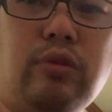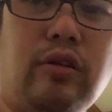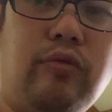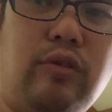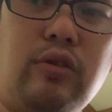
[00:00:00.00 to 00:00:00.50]
but
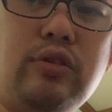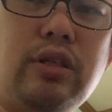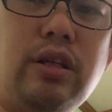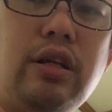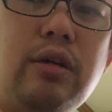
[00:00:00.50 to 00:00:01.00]
of course
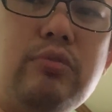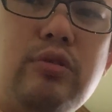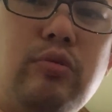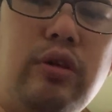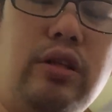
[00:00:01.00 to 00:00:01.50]
it comes
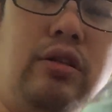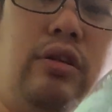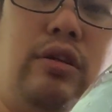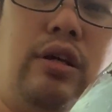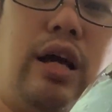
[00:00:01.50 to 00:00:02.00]
with
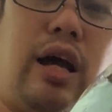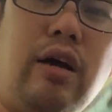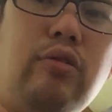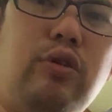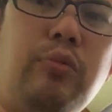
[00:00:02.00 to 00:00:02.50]

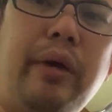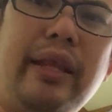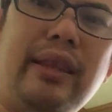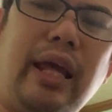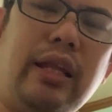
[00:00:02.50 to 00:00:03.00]
how you
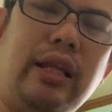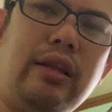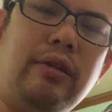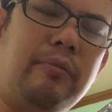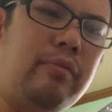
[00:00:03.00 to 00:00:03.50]
maintain
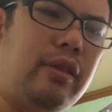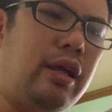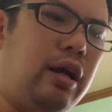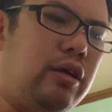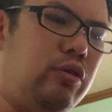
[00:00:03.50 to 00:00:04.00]
it
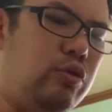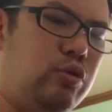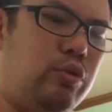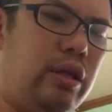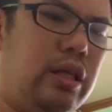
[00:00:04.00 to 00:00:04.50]
I
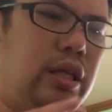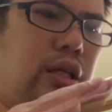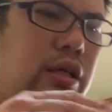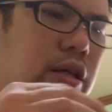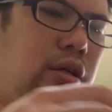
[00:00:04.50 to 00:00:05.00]
usually